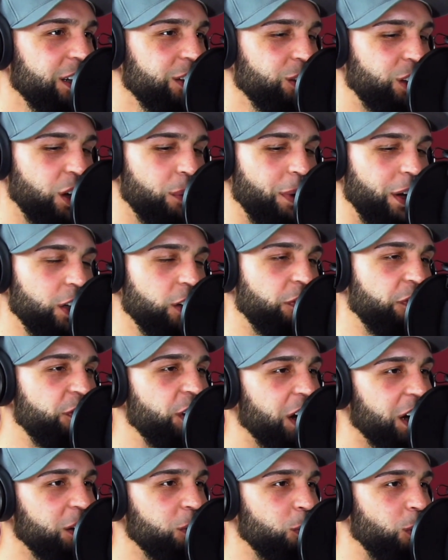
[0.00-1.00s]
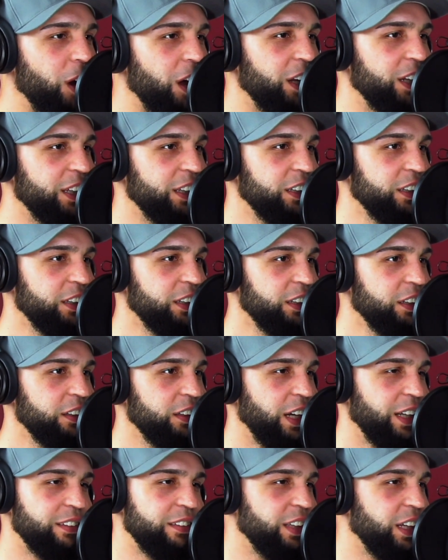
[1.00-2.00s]
You care about your fucking wallet.
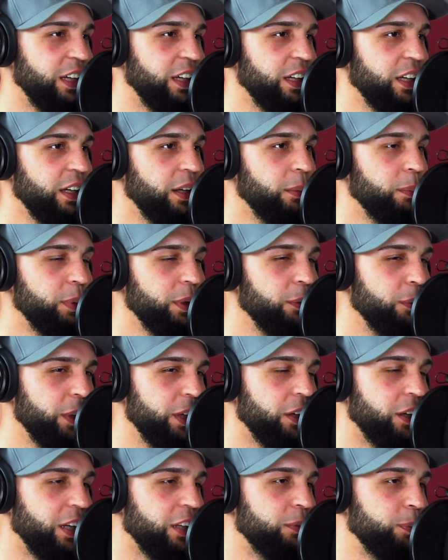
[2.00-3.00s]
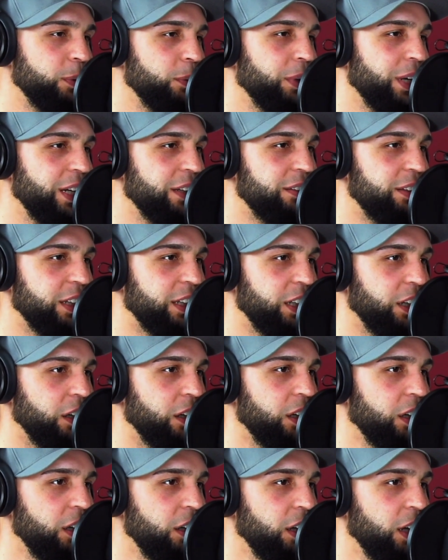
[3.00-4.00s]
That's it. Be real. Let's be realistic
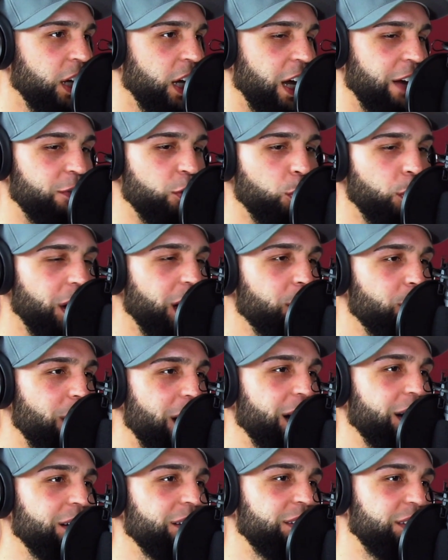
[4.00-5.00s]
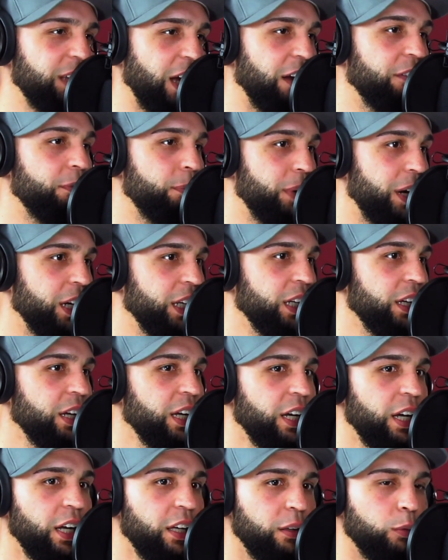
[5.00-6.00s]
here. If you really wanted to save money,
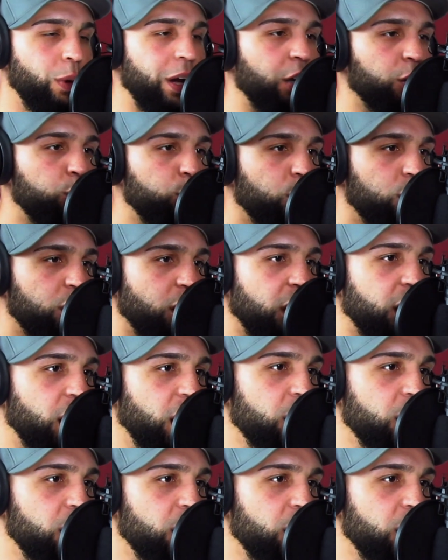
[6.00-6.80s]
why don't you start